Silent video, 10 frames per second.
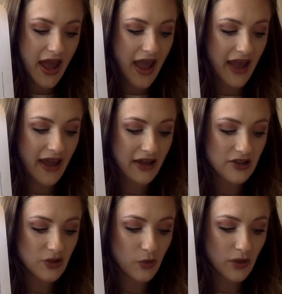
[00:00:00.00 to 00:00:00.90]

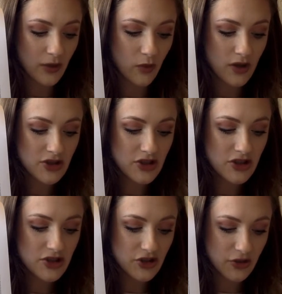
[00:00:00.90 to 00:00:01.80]
and what I want you to
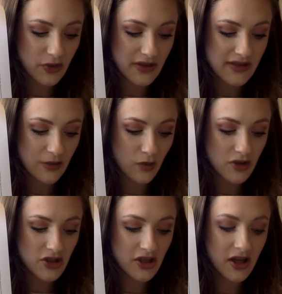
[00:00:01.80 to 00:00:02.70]
do is I
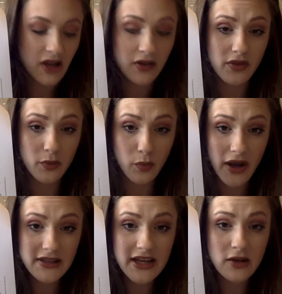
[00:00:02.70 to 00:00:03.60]
want you to color the
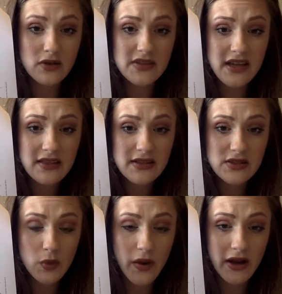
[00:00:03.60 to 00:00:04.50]
rectangles and the
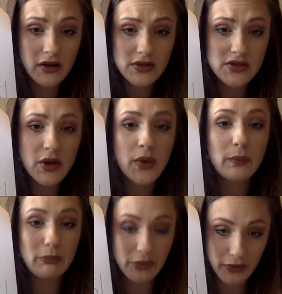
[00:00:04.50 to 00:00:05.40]
squares
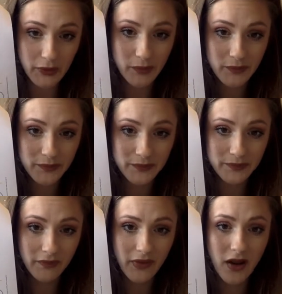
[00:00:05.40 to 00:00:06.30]
blue.
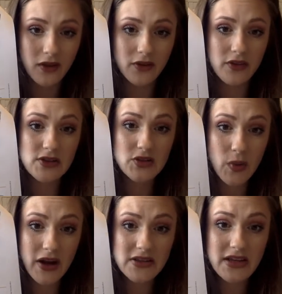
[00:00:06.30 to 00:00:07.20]
Color the
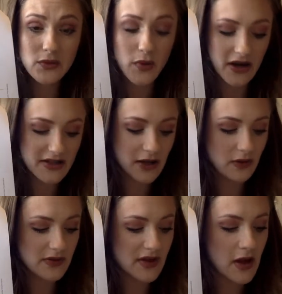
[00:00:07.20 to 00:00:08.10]
squares and
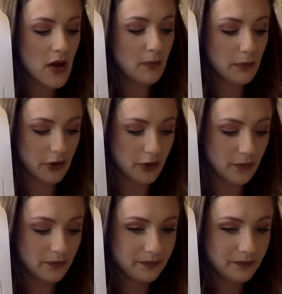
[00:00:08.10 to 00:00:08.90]
rectangles blue.